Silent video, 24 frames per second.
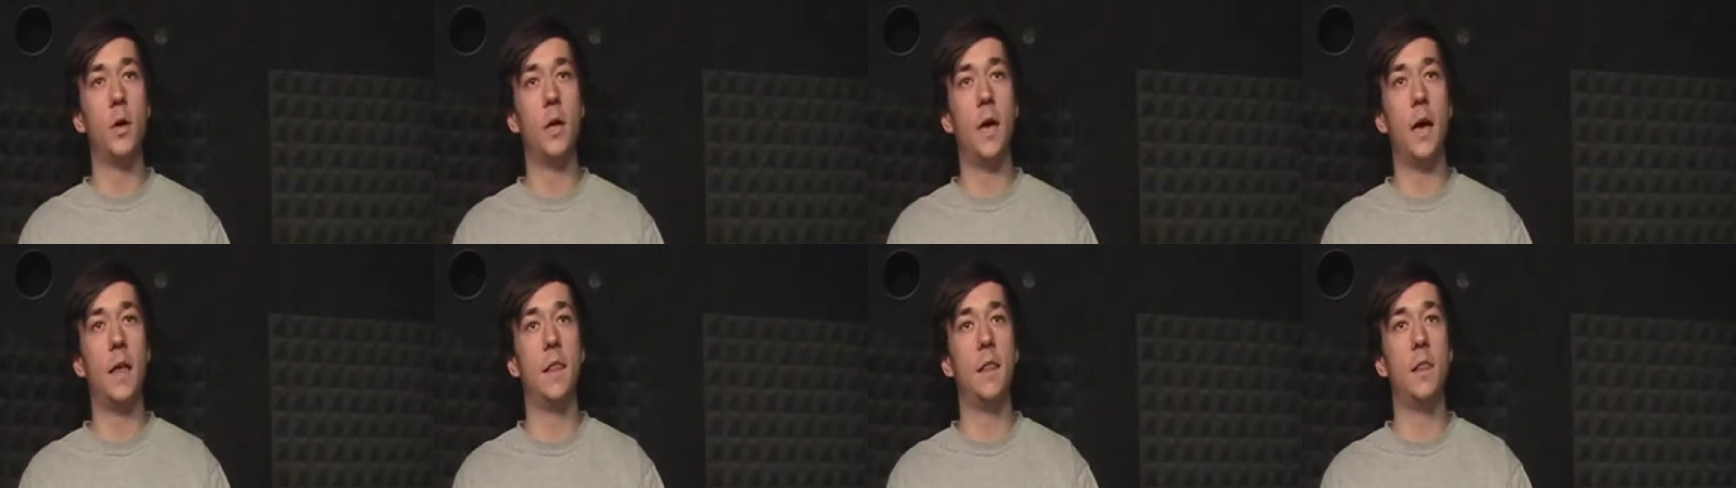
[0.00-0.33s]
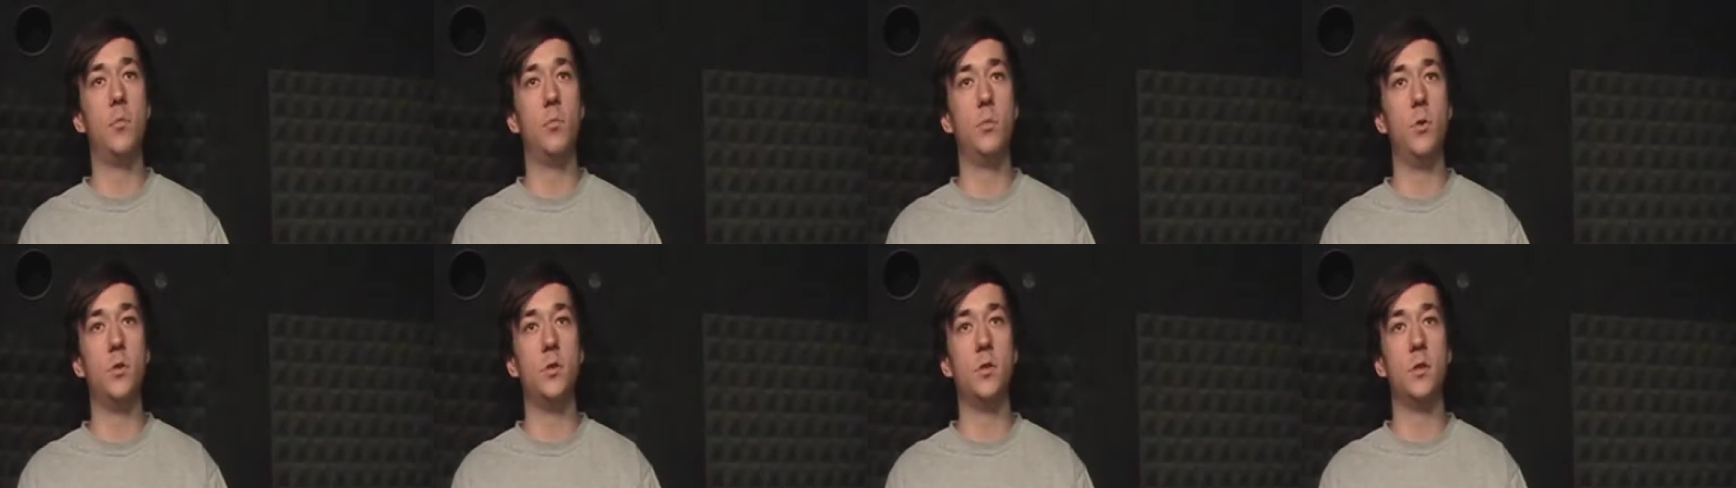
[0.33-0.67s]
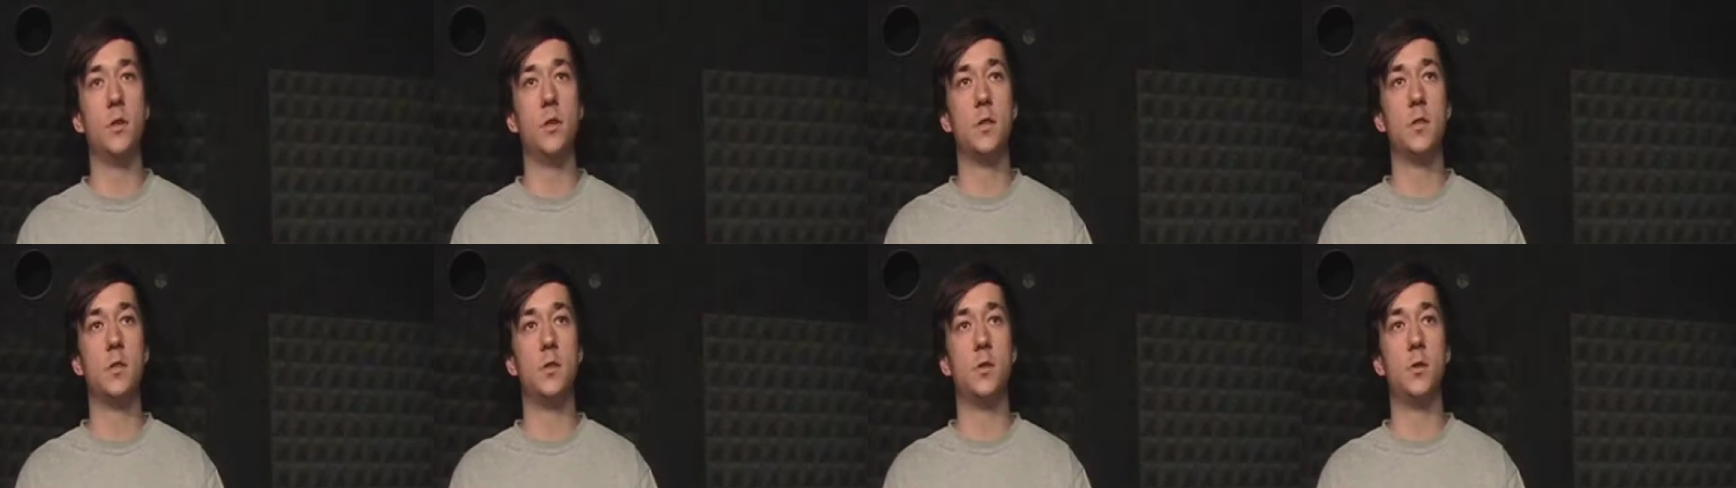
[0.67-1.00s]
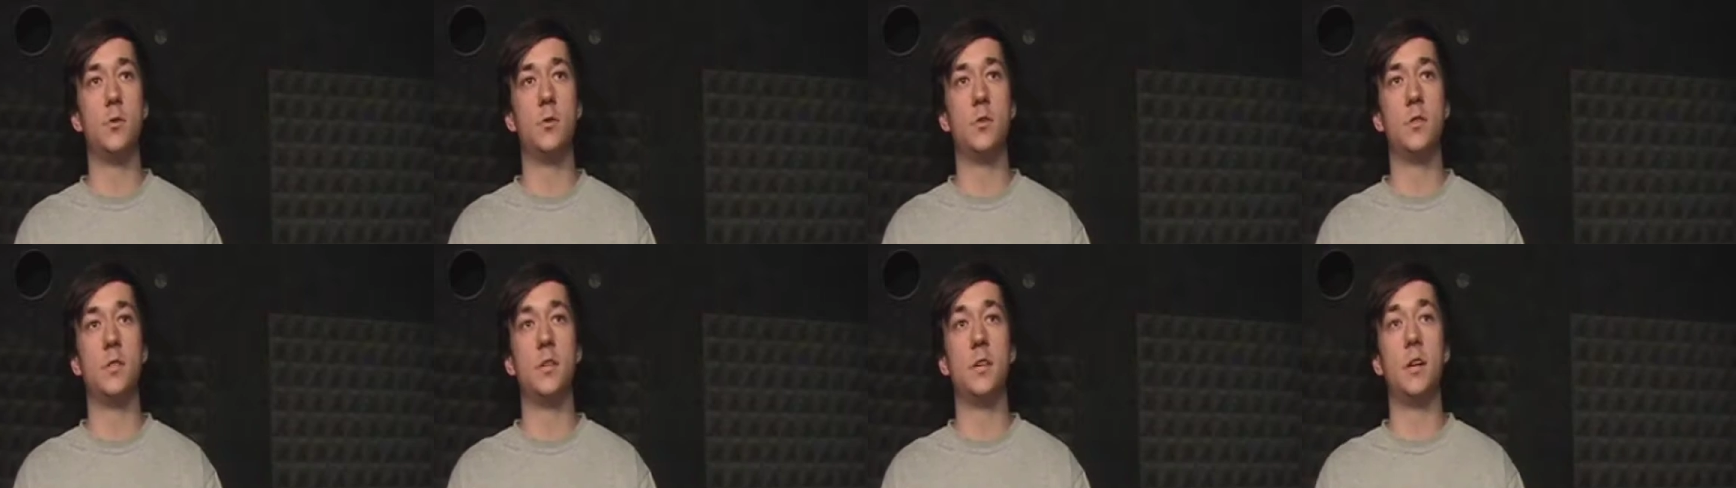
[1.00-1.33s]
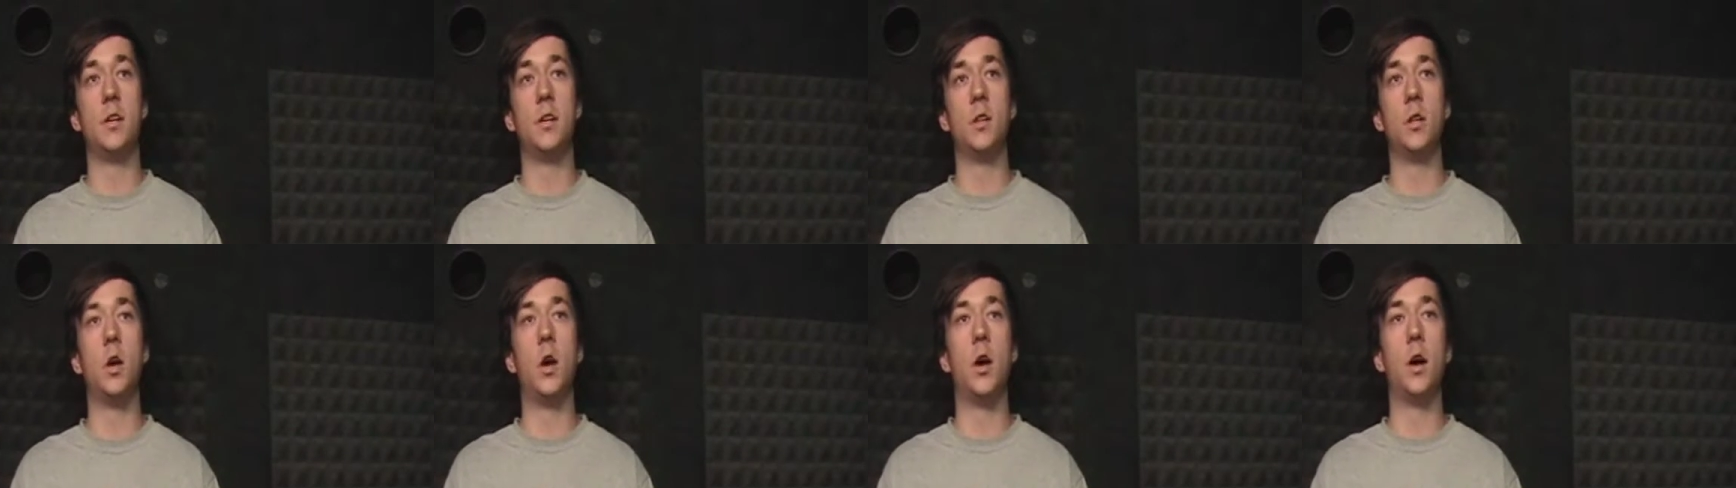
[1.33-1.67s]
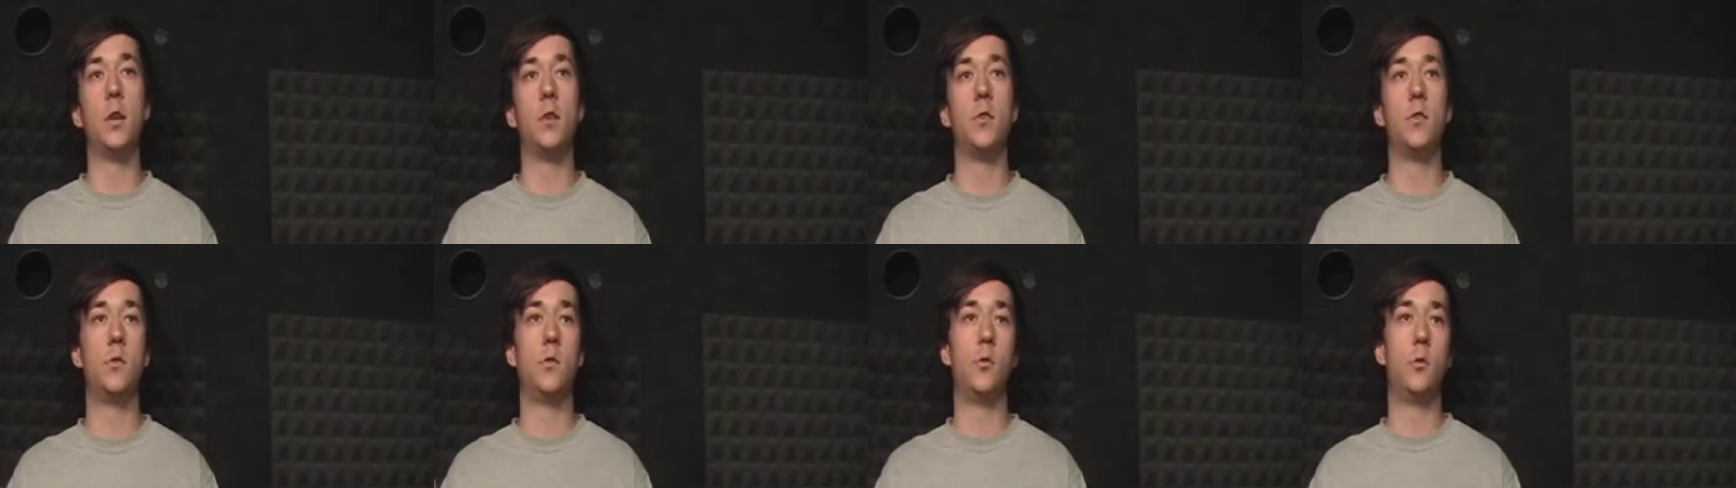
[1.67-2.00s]
had the music to sing along
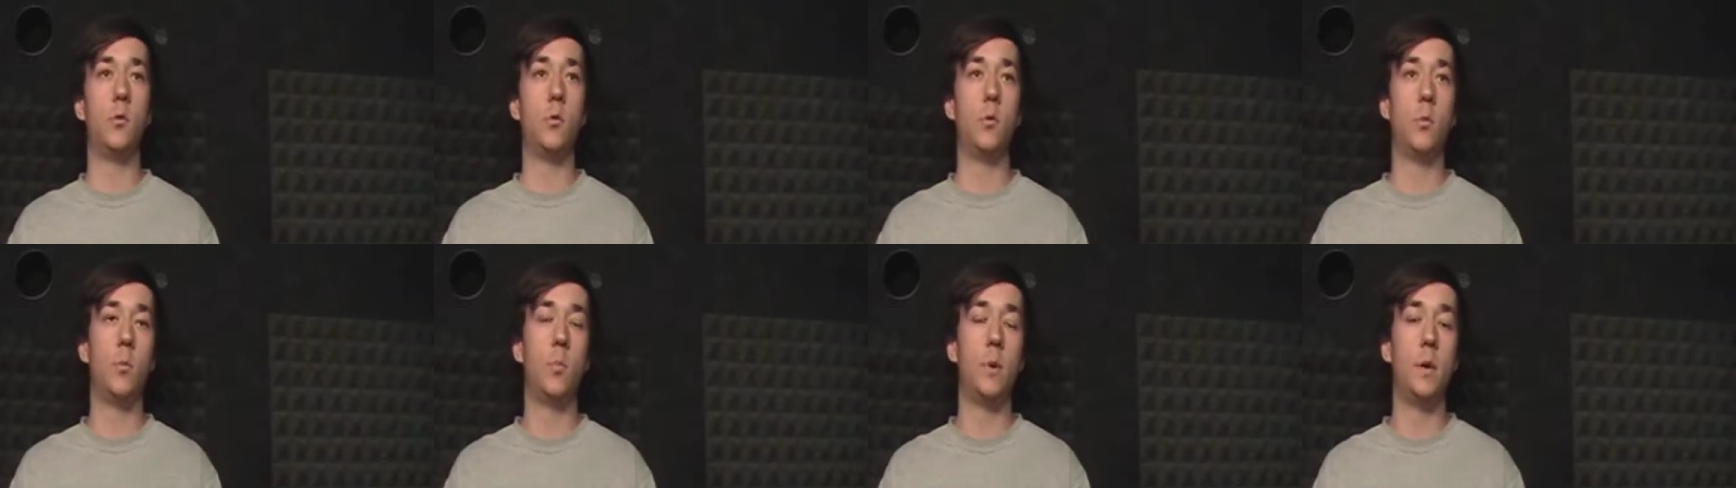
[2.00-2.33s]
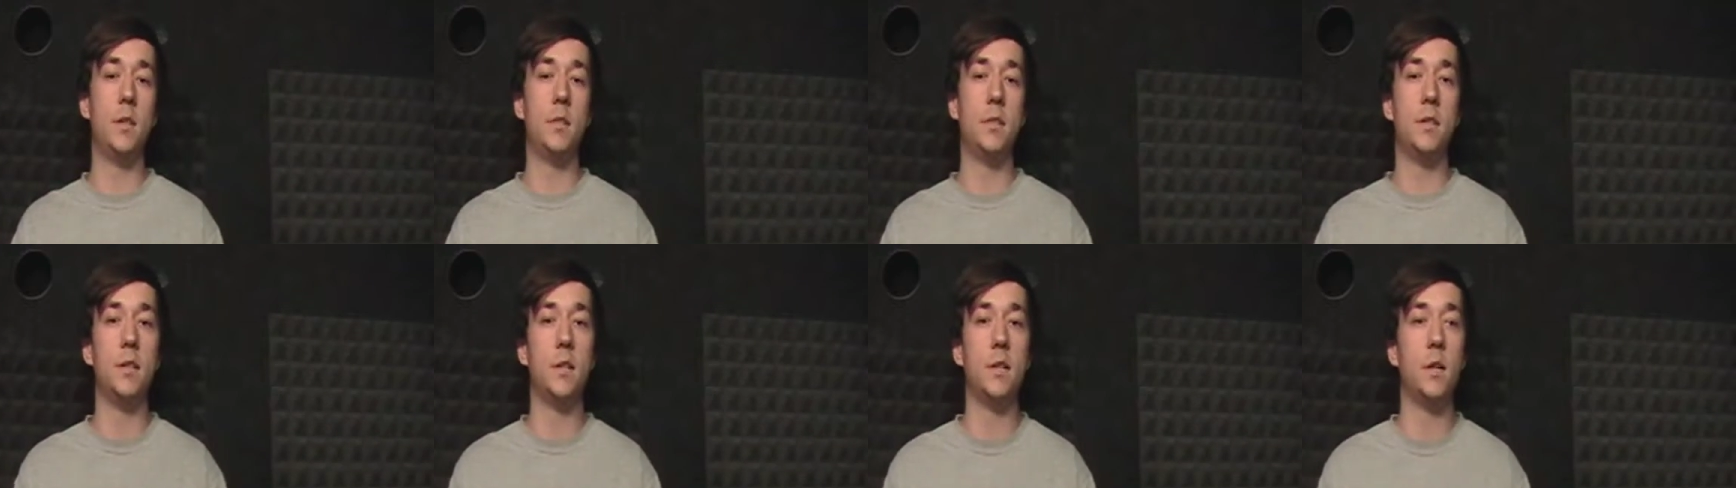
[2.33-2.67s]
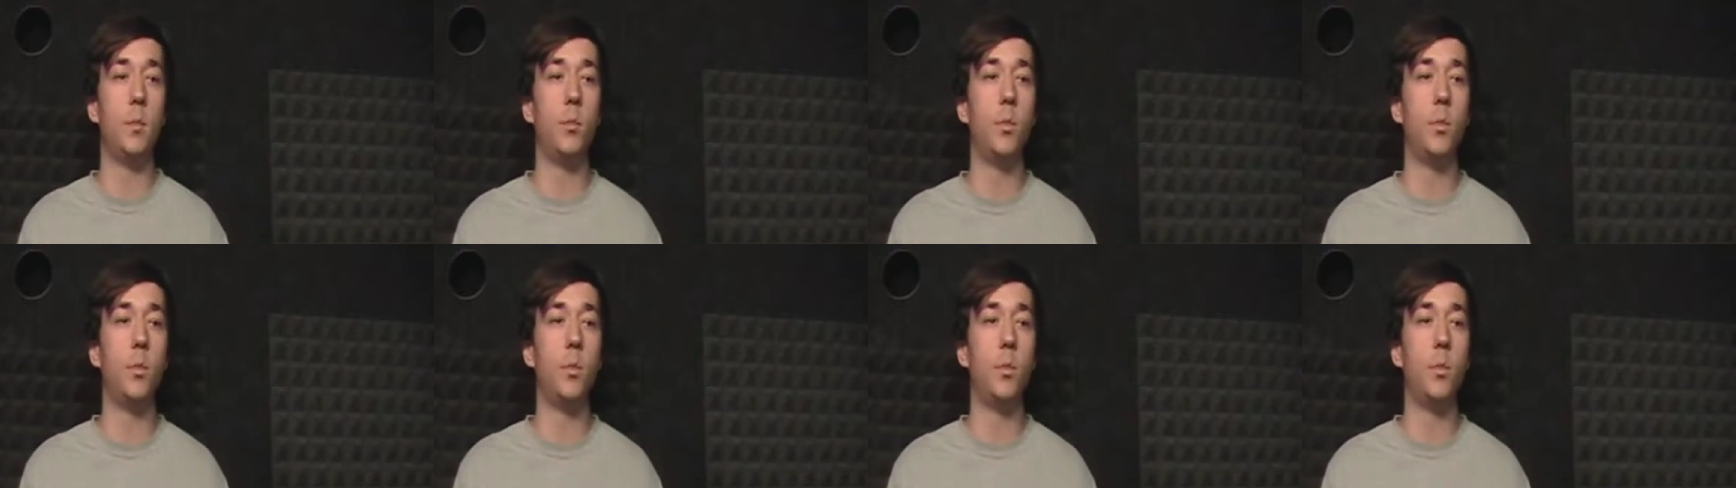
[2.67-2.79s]
to, basically.